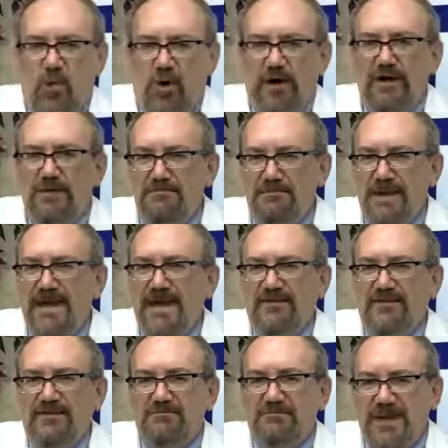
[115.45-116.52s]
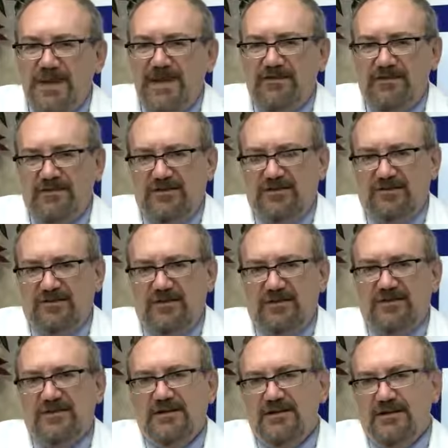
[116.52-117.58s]
One man's medicine
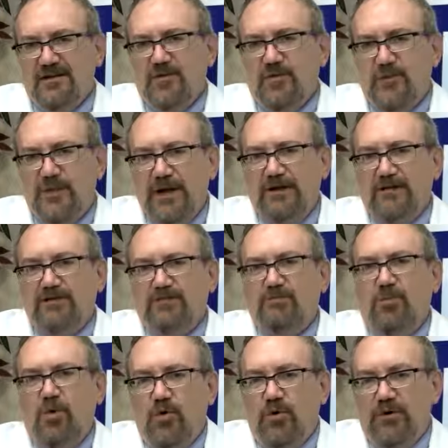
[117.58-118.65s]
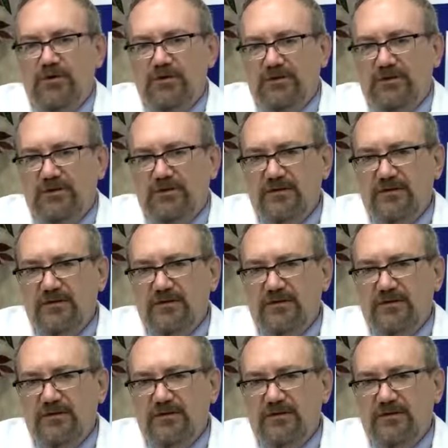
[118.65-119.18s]
is another man's poison.